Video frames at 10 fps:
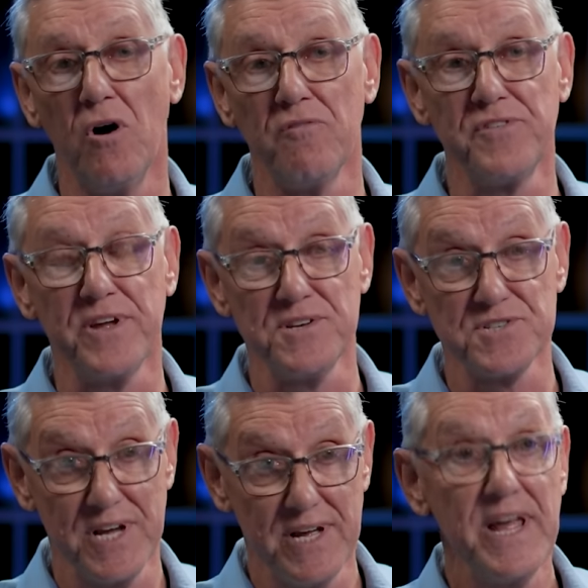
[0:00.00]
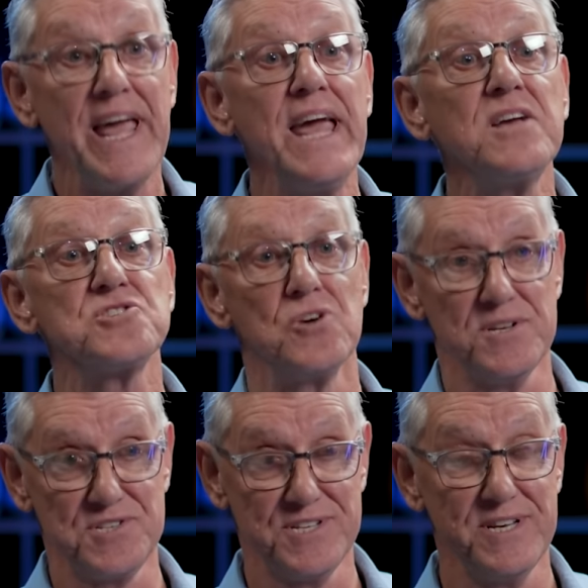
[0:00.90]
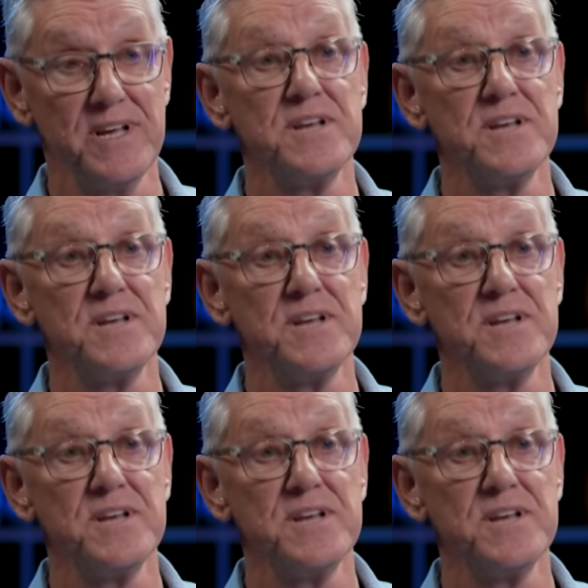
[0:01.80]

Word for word: of these Hyksos,